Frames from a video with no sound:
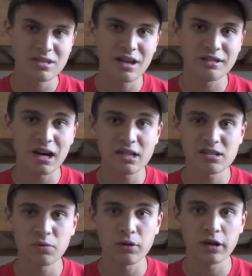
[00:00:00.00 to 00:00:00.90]
a Dynasty
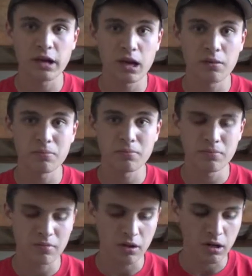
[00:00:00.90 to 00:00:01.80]
Warrior game
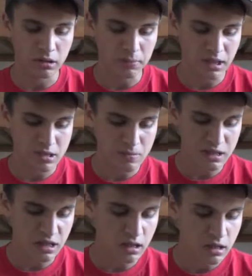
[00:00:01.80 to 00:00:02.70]
on the PSP,